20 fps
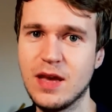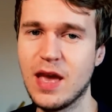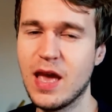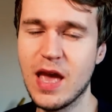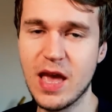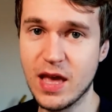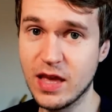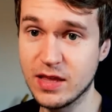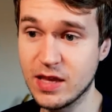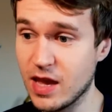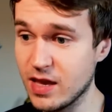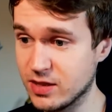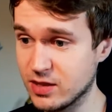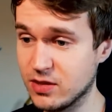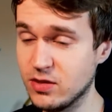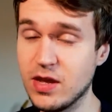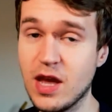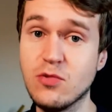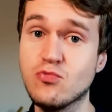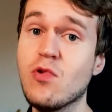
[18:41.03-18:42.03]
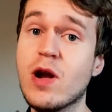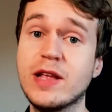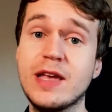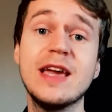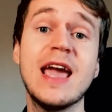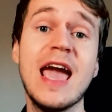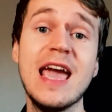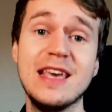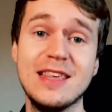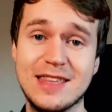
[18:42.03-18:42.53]
Rangnick
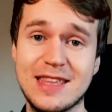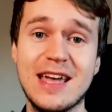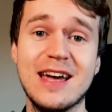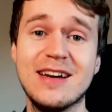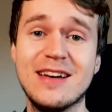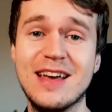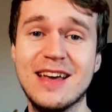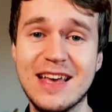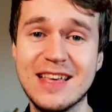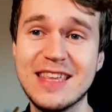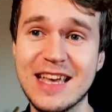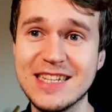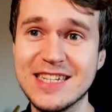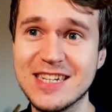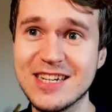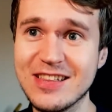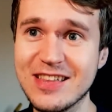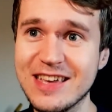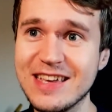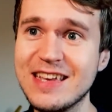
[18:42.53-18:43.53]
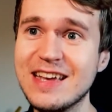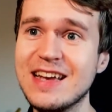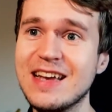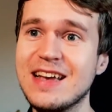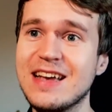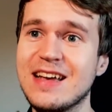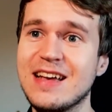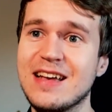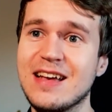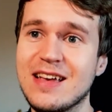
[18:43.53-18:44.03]
hates that, essentially.
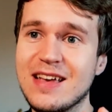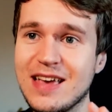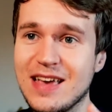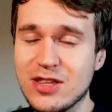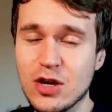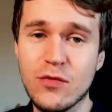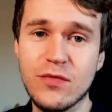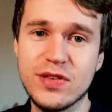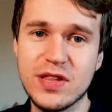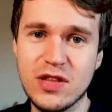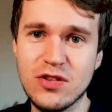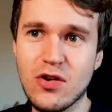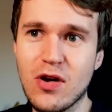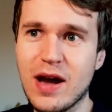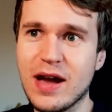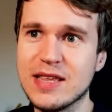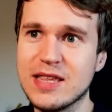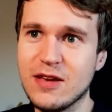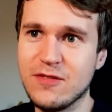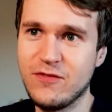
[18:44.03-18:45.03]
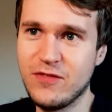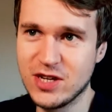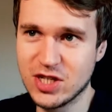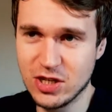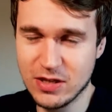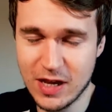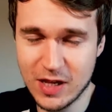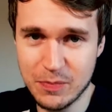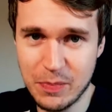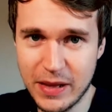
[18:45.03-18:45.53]
It's obviously not as
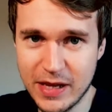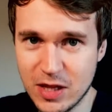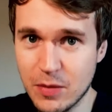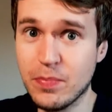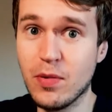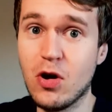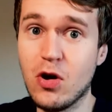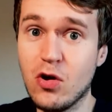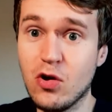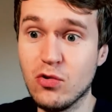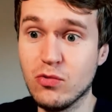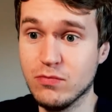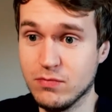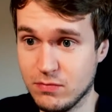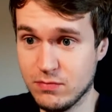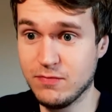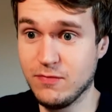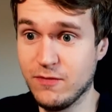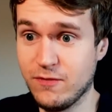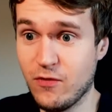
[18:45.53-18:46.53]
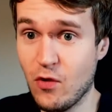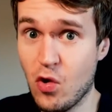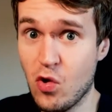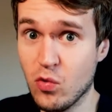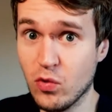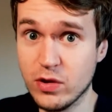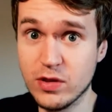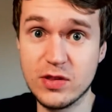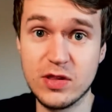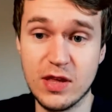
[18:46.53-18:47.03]
efficient as playing the ball
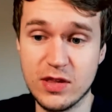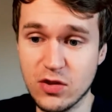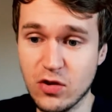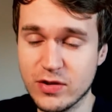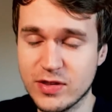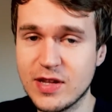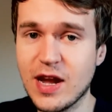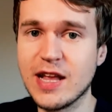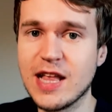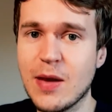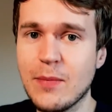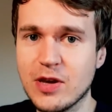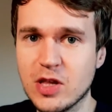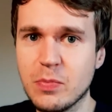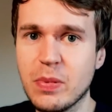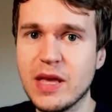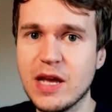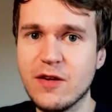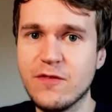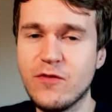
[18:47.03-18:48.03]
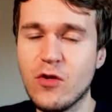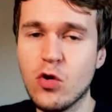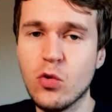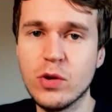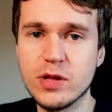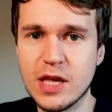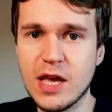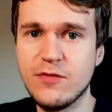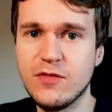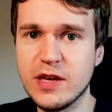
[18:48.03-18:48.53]
forwards. It's not as dynamic as playing it
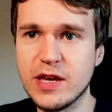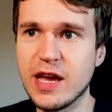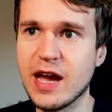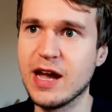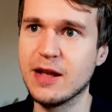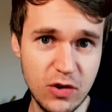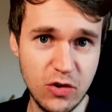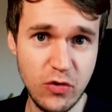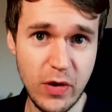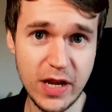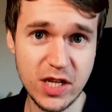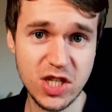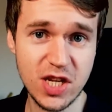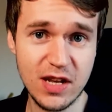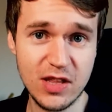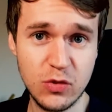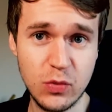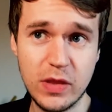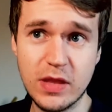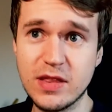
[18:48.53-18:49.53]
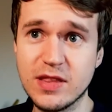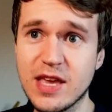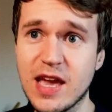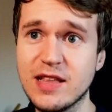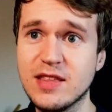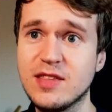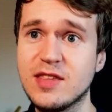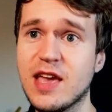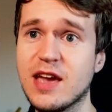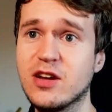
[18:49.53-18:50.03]
forwards if you can. To create a chance within
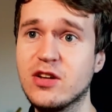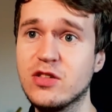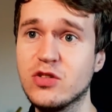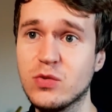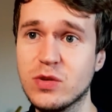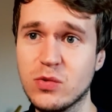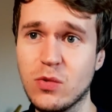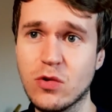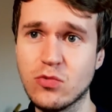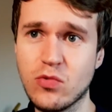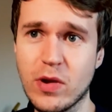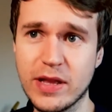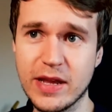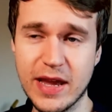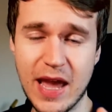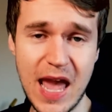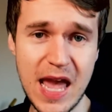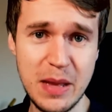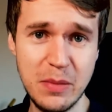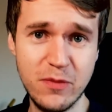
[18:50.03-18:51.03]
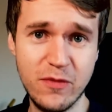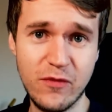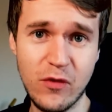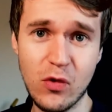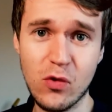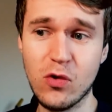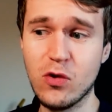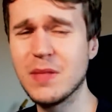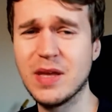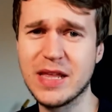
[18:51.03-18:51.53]
10 seconds was what Rangnick aimed
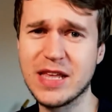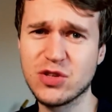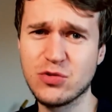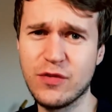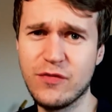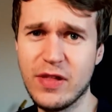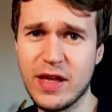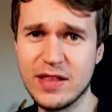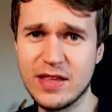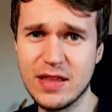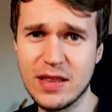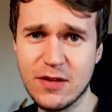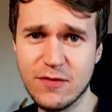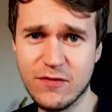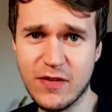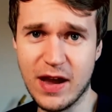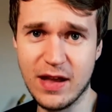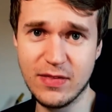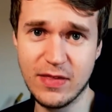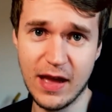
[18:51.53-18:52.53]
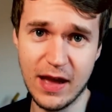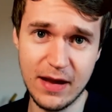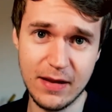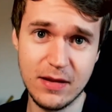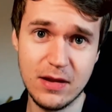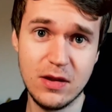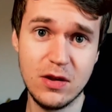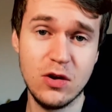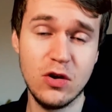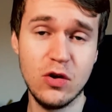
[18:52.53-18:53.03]
for, and that's reflected in the fact
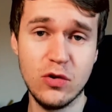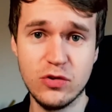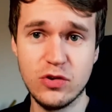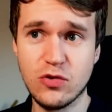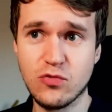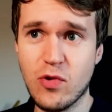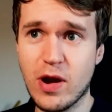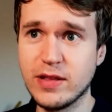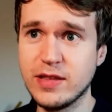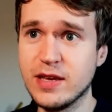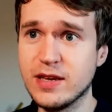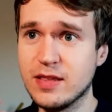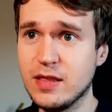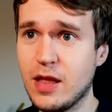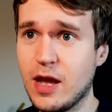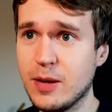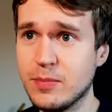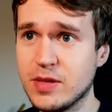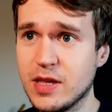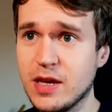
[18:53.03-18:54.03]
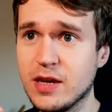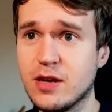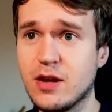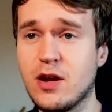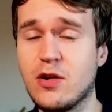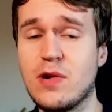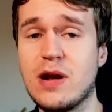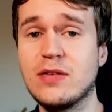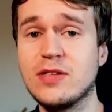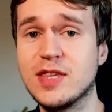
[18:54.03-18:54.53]
that under Rangnick's Leipzig,
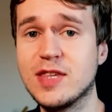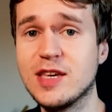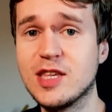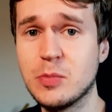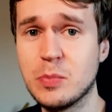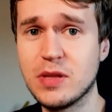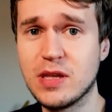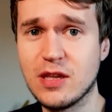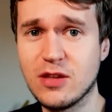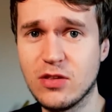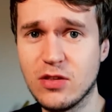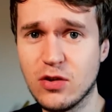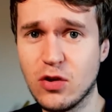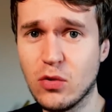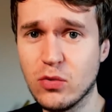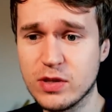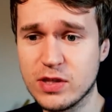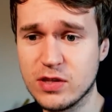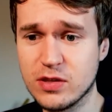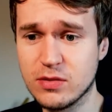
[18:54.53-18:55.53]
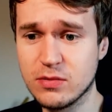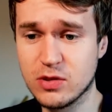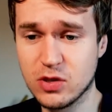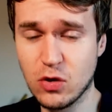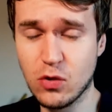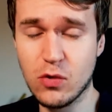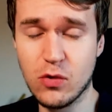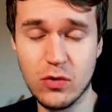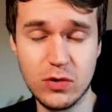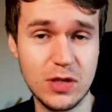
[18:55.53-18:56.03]
around 60% of the goals
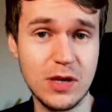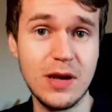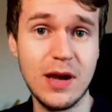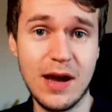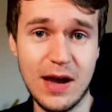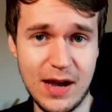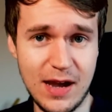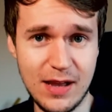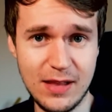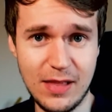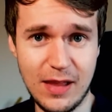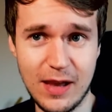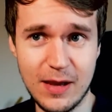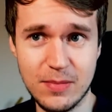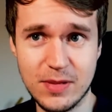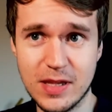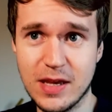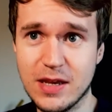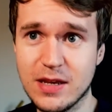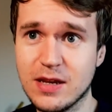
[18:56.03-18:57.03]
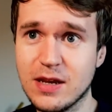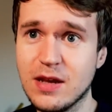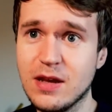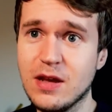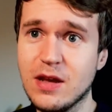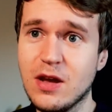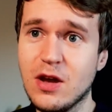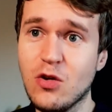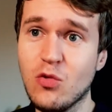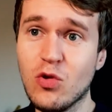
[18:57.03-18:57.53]
scored at Leipzig
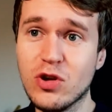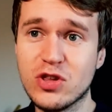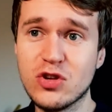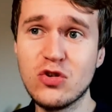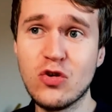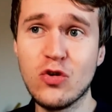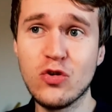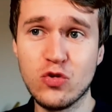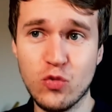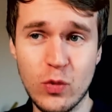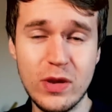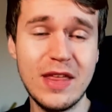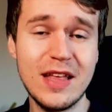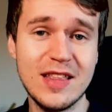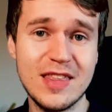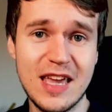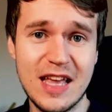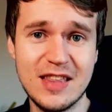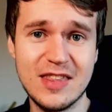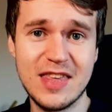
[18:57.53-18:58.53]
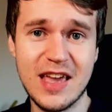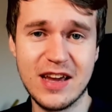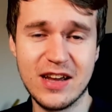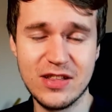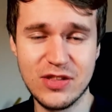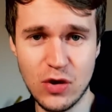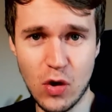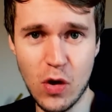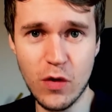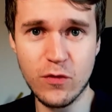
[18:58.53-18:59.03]
were scored within 10
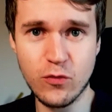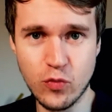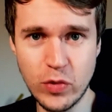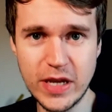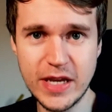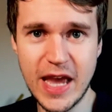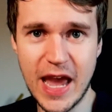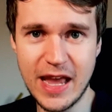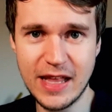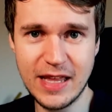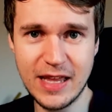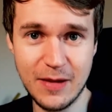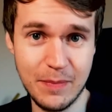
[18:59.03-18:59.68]
seconds of regaining